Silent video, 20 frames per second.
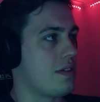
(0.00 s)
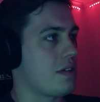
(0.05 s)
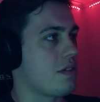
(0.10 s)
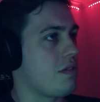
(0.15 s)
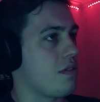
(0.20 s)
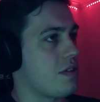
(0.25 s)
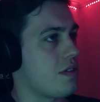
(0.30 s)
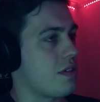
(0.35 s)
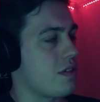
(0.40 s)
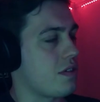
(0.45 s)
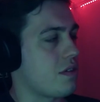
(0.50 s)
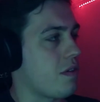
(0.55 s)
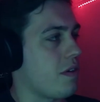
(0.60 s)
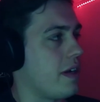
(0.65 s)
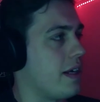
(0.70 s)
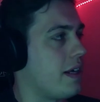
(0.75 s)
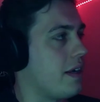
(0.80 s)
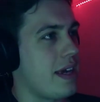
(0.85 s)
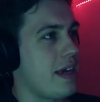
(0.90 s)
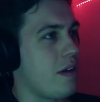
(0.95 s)
across the
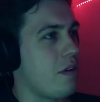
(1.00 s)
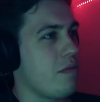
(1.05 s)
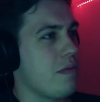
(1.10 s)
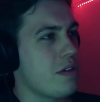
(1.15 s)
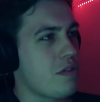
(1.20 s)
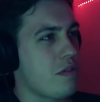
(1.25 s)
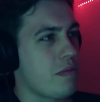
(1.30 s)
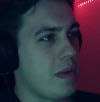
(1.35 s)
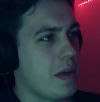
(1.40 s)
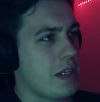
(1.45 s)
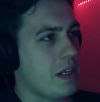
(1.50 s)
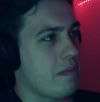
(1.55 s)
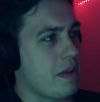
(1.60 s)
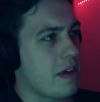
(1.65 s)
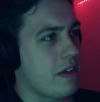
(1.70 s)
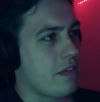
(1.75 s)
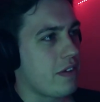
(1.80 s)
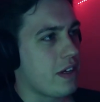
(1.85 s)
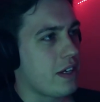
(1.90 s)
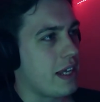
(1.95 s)
screen. It almost reminded
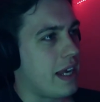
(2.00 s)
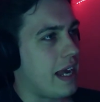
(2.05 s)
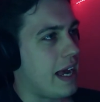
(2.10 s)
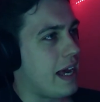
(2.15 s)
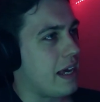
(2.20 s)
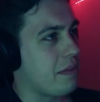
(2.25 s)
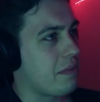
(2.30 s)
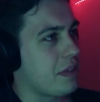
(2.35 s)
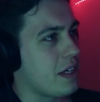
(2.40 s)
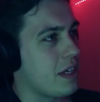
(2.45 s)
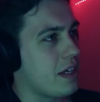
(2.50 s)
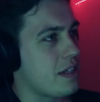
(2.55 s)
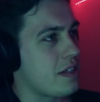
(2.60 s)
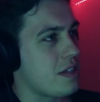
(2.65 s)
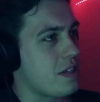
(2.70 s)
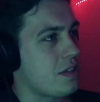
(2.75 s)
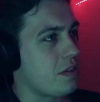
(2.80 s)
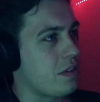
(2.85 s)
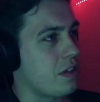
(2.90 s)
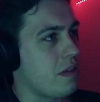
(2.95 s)
me of like an Adam
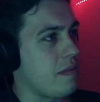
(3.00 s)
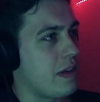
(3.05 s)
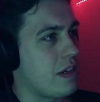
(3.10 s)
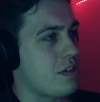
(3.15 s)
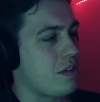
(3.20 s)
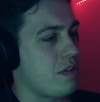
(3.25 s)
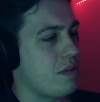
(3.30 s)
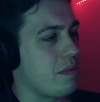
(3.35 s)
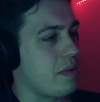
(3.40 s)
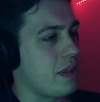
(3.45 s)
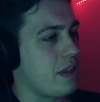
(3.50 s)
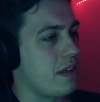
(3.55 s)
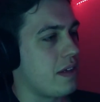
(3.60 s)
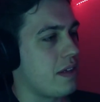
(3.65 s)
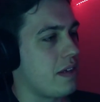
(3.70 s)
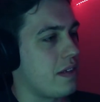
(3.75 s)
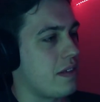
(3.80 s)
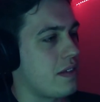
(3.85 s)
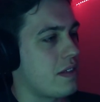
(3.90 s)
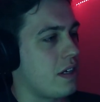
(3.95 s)
Curtis documentary with
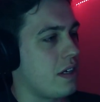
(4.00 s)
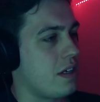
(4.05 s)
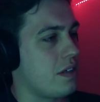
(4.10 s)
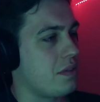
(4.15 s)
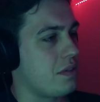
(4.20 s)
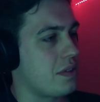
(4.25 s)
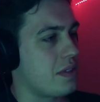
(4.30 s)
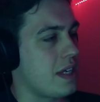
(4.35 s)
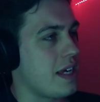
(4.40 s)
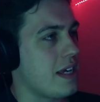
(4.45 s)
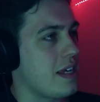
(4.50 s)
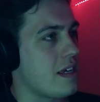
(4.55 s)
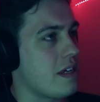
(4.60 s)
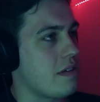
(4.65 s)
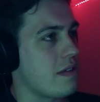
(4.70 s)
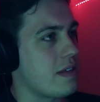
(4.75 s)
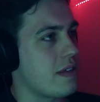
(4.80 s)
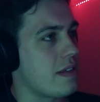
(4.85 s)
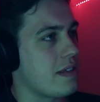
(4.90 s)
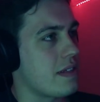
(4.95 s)
the titles he
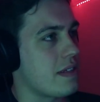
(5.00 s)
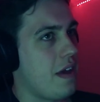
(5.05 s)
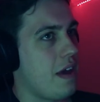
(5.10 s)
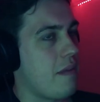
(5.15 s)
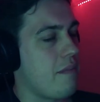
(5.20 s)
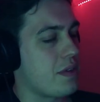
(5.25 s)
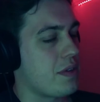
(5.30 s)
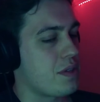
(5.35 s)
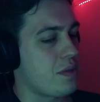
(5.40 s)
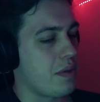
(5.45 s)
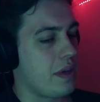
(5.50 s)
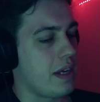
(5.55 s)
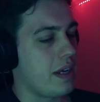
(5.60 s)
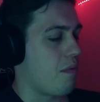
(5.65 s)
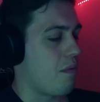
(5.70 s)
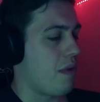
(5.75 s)
uses in between,